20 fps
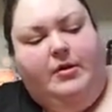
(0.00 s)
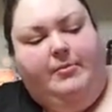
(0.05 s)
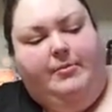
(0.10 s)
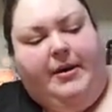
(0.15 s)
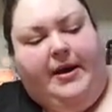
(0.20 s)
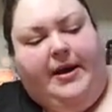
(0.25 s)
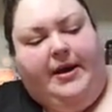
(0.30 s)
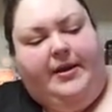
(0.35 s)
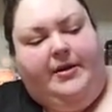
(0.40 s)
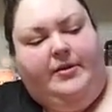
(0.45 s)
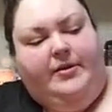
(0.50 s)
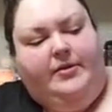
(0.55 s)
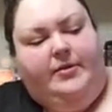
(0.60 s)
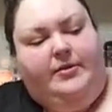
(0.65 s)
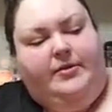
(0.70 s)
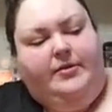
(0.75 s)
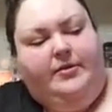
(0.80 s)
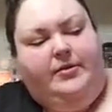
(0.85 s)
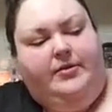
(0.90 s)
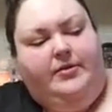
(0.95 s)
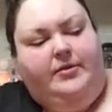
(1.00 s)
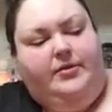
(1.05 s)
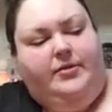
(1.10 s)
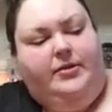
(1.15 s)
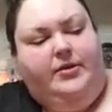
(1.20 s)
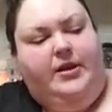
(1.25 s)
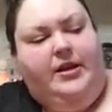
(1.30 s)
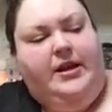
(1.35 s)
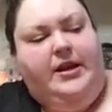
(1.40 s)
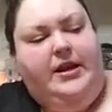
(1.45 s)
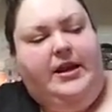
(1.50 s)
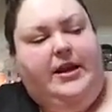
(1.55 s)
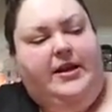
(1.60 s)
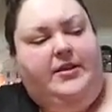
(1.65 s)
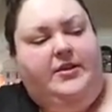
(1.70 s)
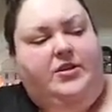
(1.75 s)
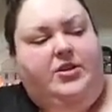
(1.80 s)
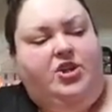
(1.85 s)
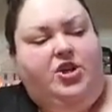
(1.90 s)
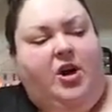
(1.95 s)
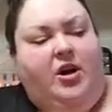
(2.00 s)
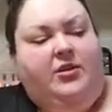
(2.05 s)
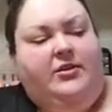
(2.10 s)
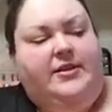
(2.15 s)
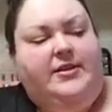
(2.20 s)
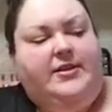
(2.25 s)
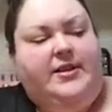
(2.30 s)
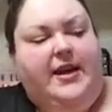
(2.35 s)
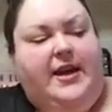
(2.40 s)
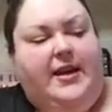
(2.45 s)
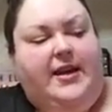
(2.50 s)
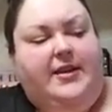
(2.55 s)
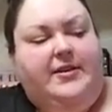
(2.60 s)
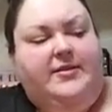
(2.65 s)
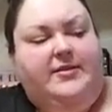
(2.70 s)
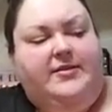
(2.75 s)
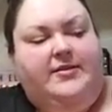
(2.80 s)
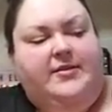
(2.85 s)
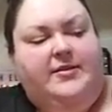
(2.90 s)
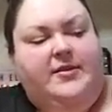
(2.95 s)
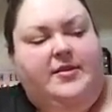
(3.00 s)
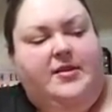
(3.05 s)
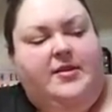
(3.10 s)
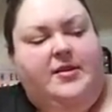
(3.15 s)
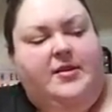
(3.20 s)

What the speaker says: But in Charlie's case,